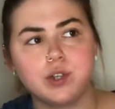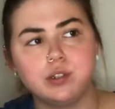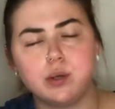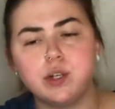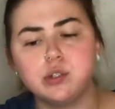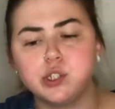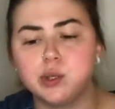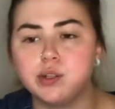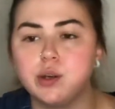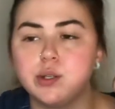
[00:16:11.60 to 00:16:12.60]
So he was
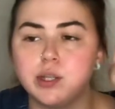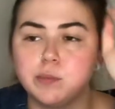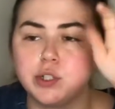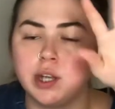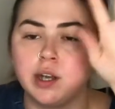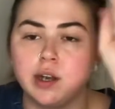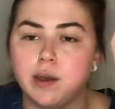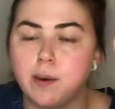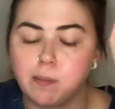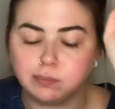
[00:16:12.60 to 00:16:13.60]
doing those. I'm just hanging
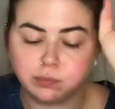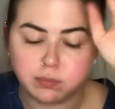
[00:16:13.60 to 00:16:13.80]
out.